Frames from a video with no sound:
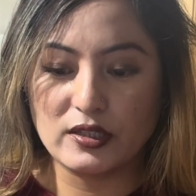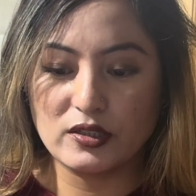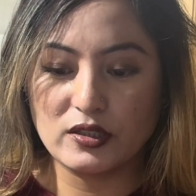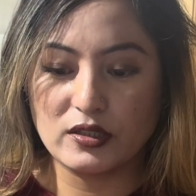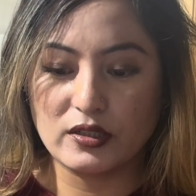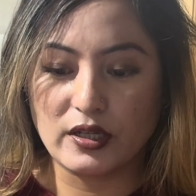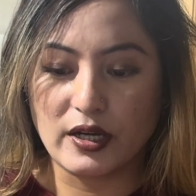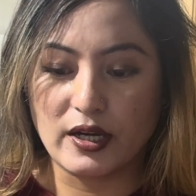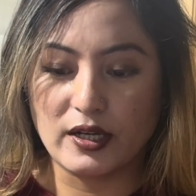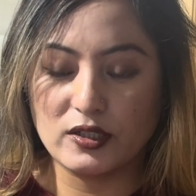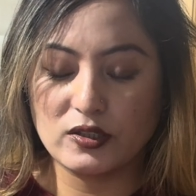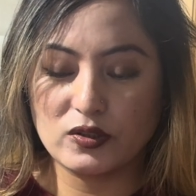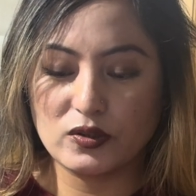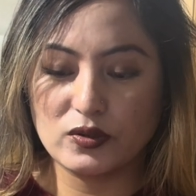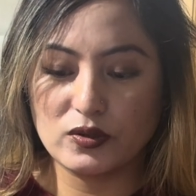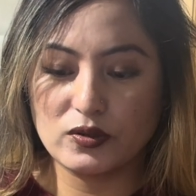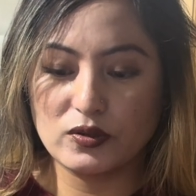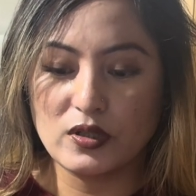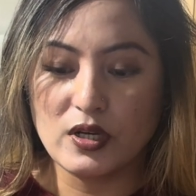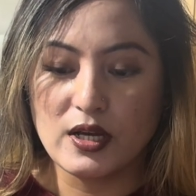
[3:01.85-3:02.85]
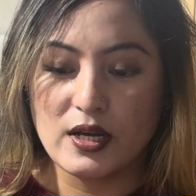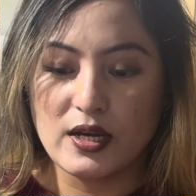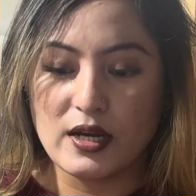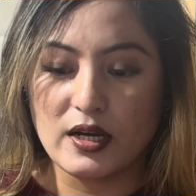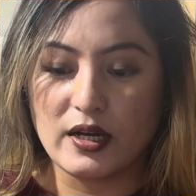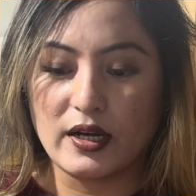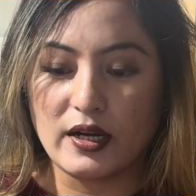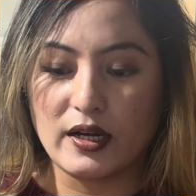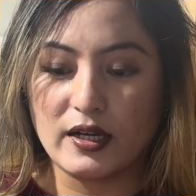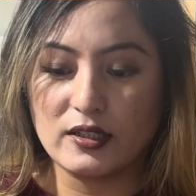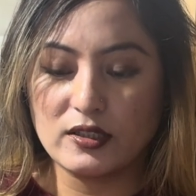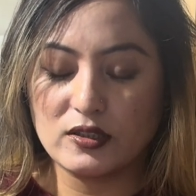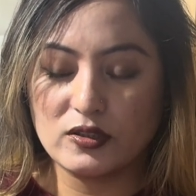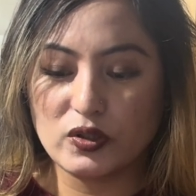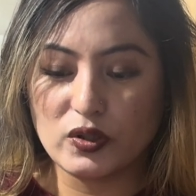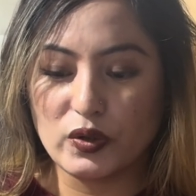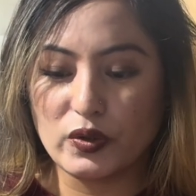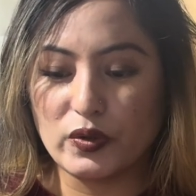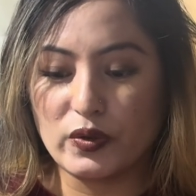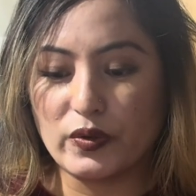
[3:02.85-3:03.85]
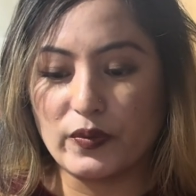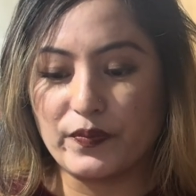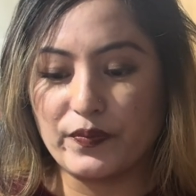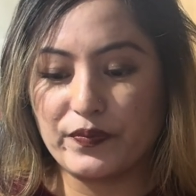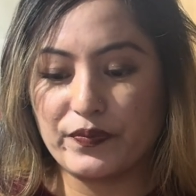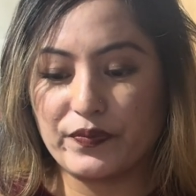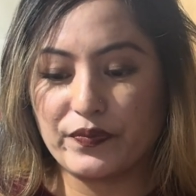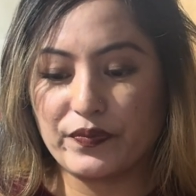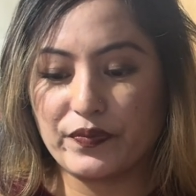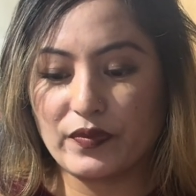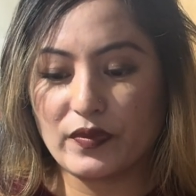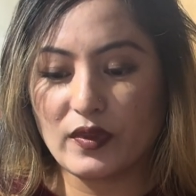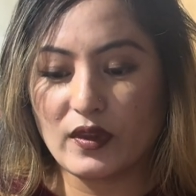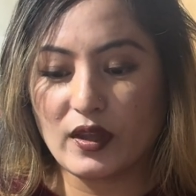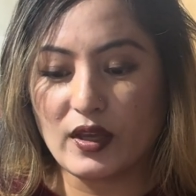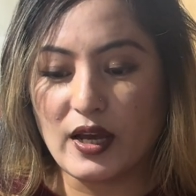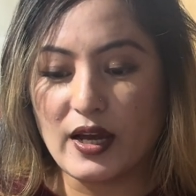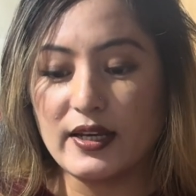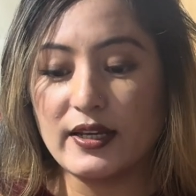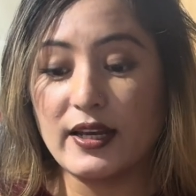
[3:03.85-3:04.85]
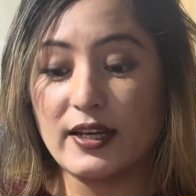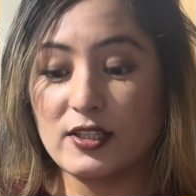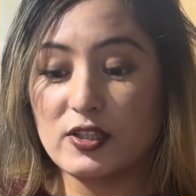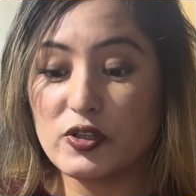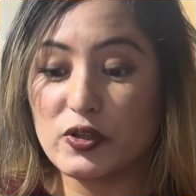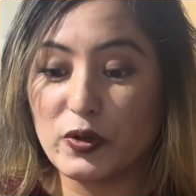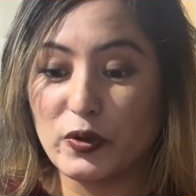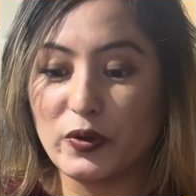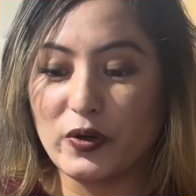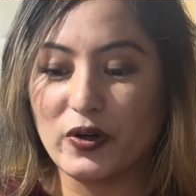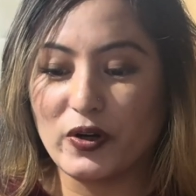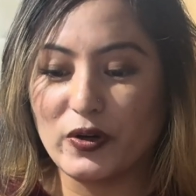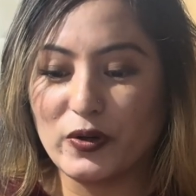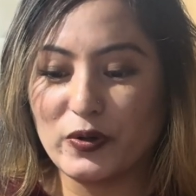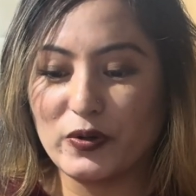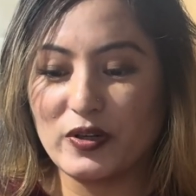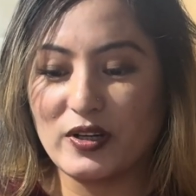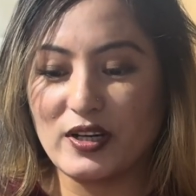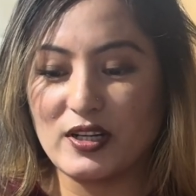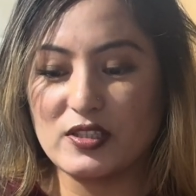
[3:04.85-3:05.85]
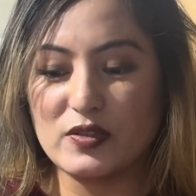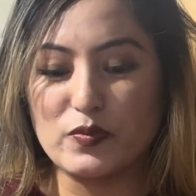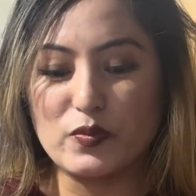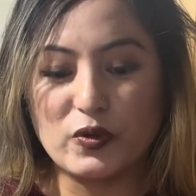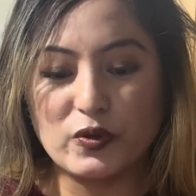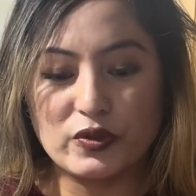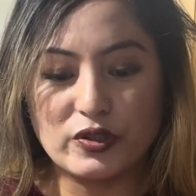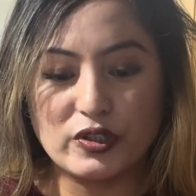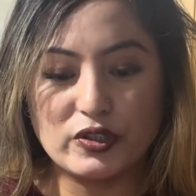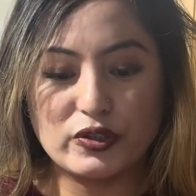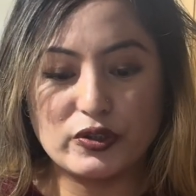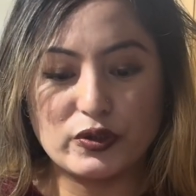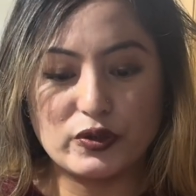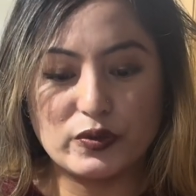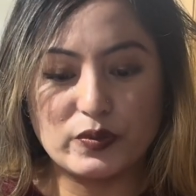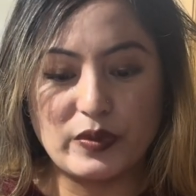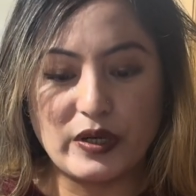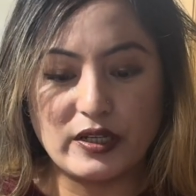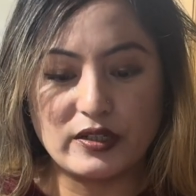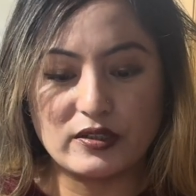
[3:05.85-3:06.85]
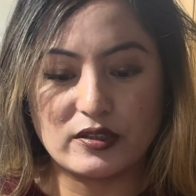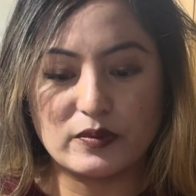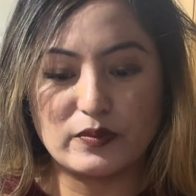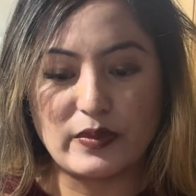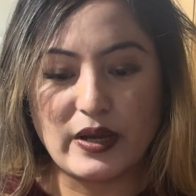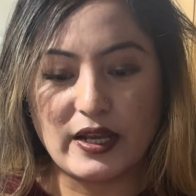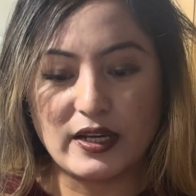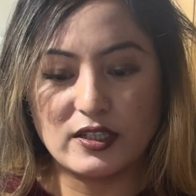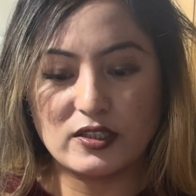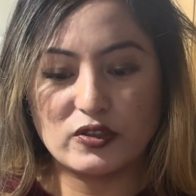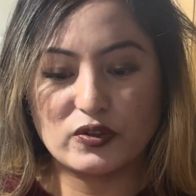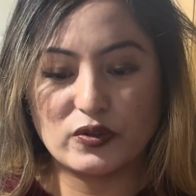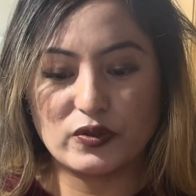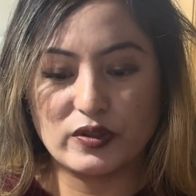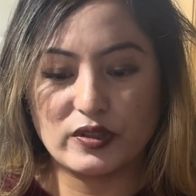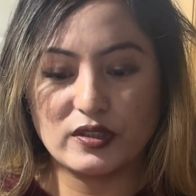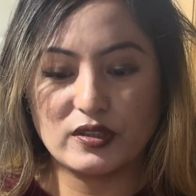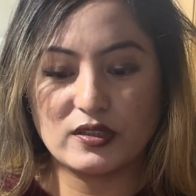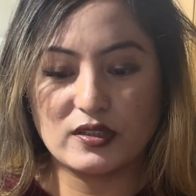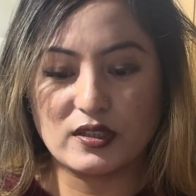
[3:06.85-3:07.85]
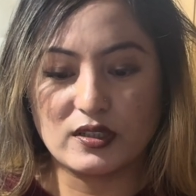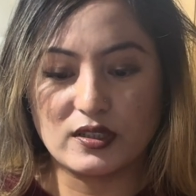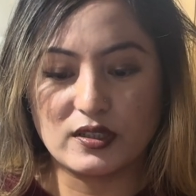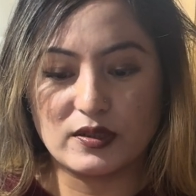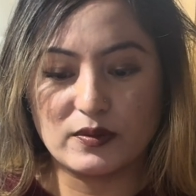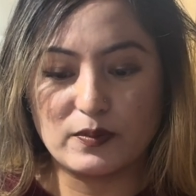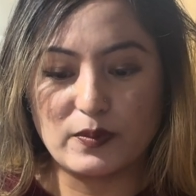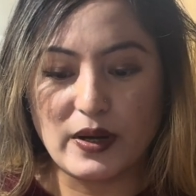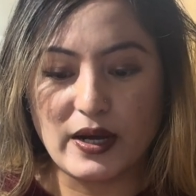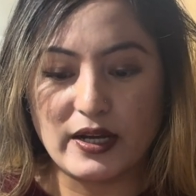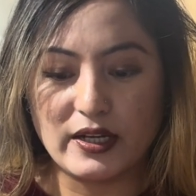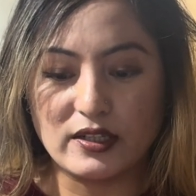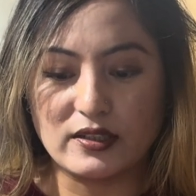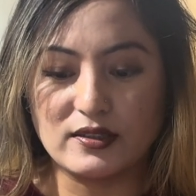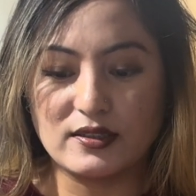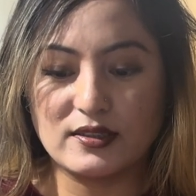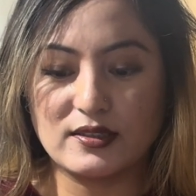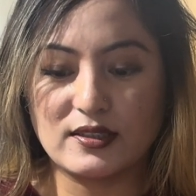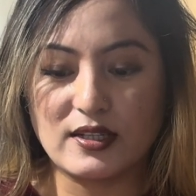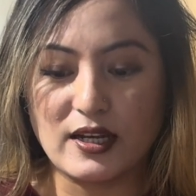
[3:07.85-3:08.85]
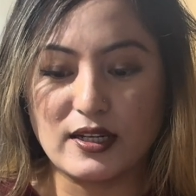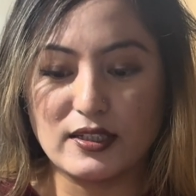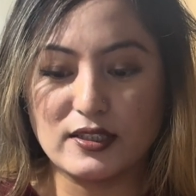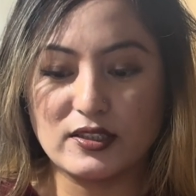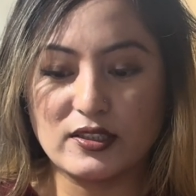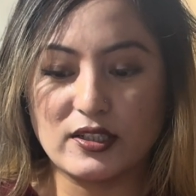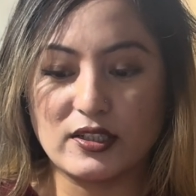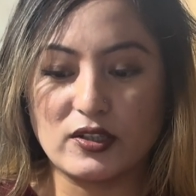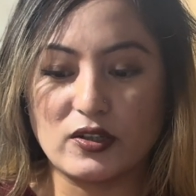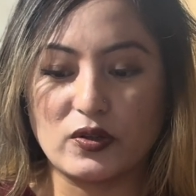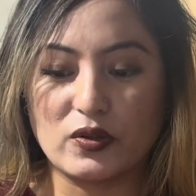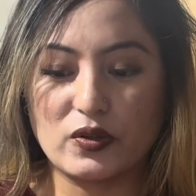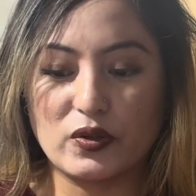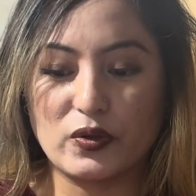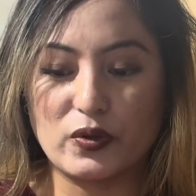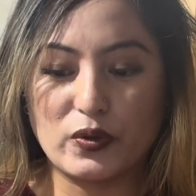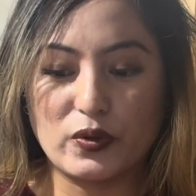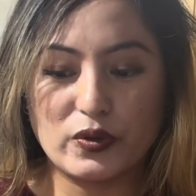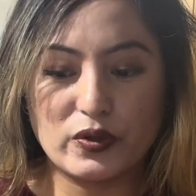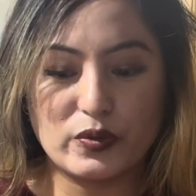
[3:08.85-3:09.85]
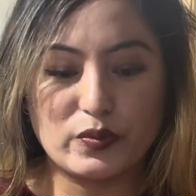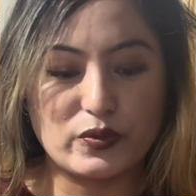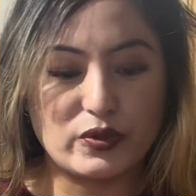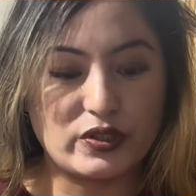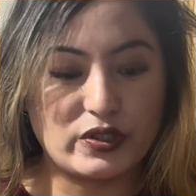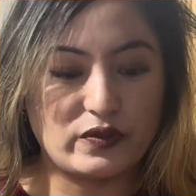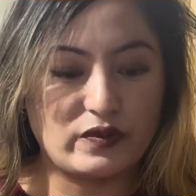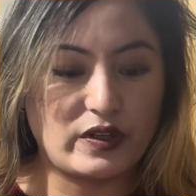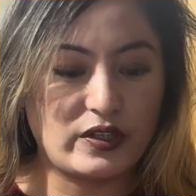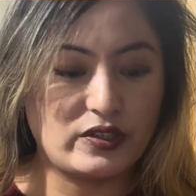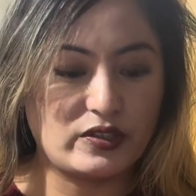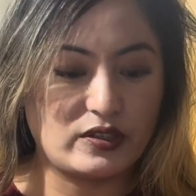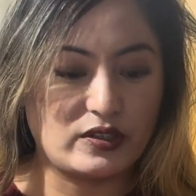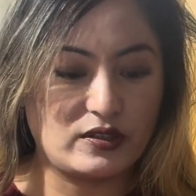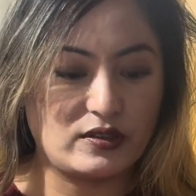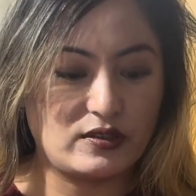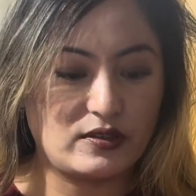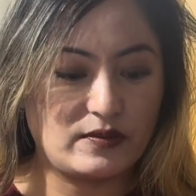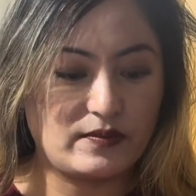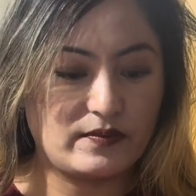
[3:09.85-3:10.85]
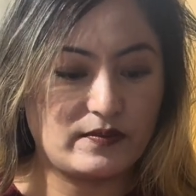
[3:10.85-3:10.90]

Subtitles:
the ISO Ahola's model to better manage tourists by understanding their core motivations.